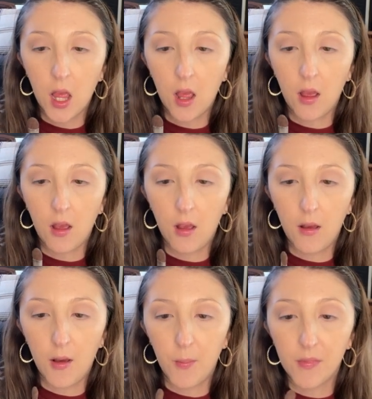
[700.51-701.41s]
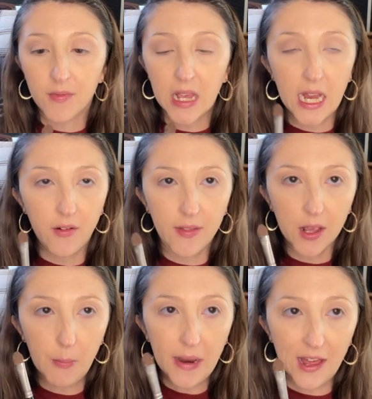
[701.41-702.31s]
It's kind of like a
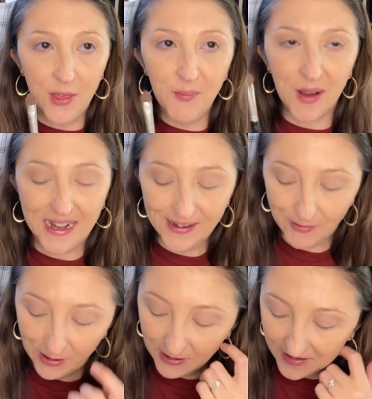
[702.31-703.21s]
Bath and Body Works.